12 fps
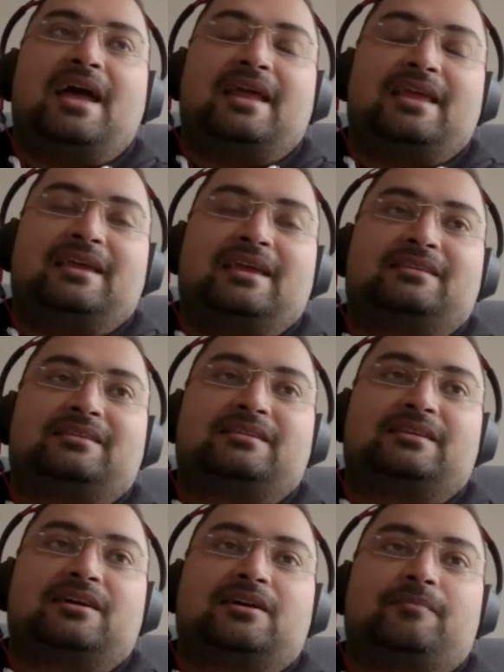And I
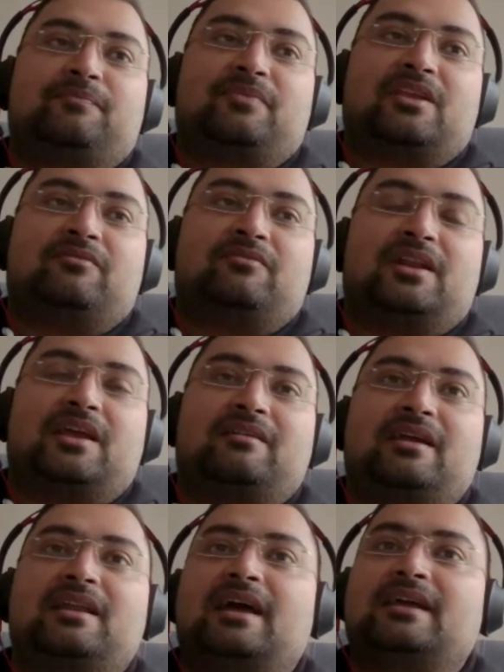guess when I
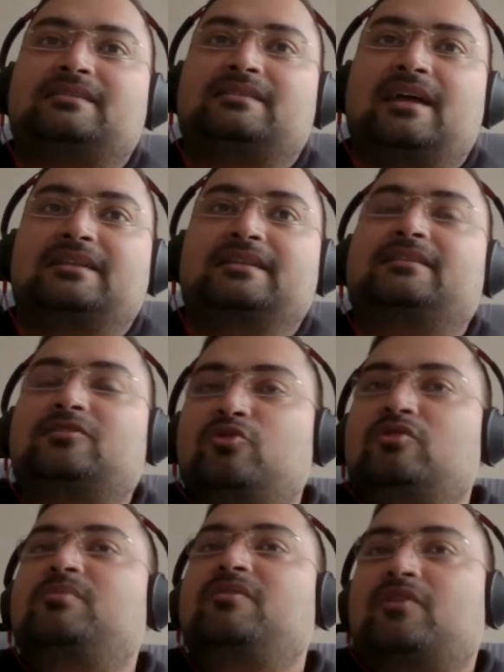realized that this
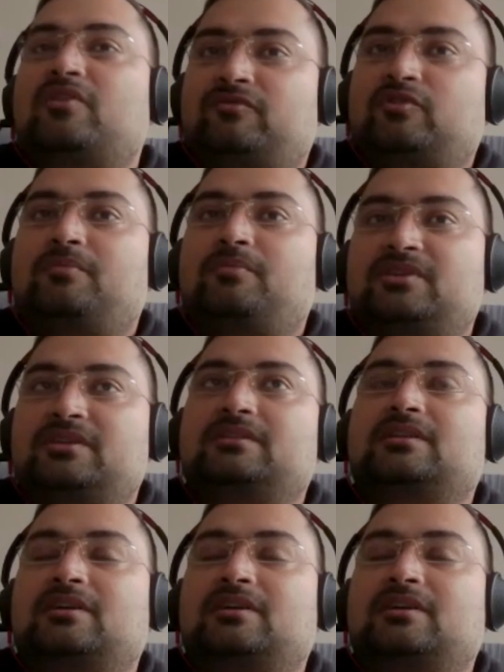could be one of the options,